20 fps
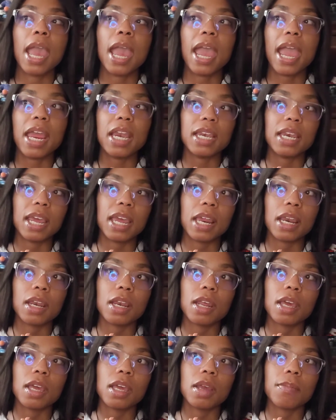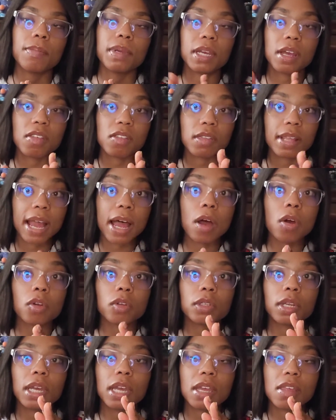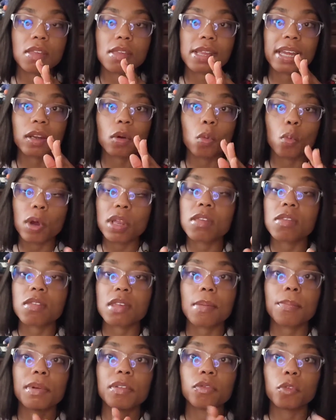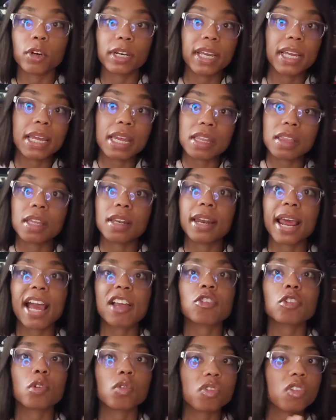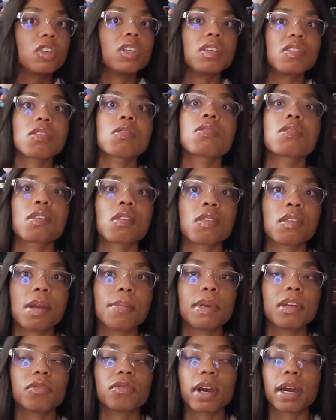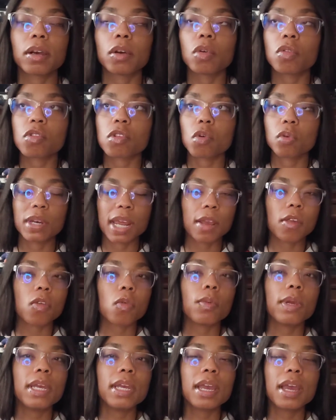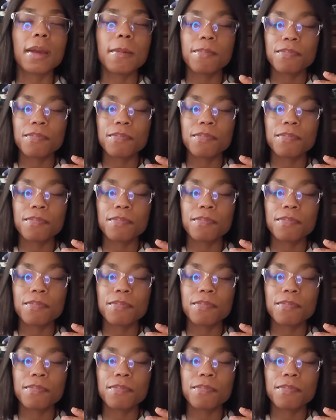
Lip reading: And then, because now it's like one step before they hit the national. So this is the semifinal. So next week,